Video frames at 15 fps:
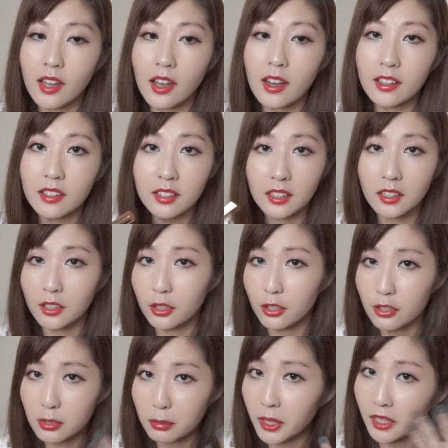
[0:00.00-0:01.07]
I think it
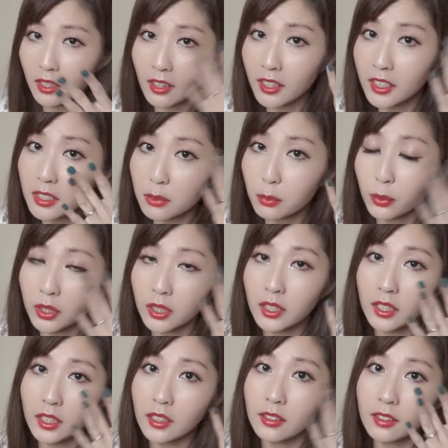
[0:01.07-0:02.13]
hurts my eyes when
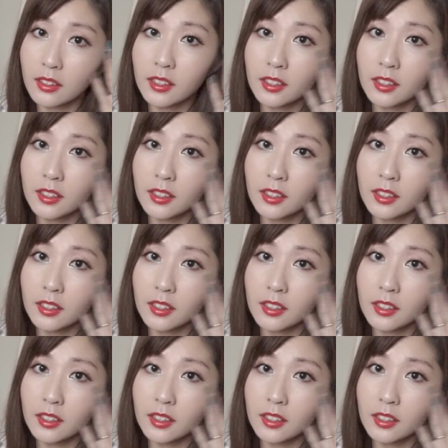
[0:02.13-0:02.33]
I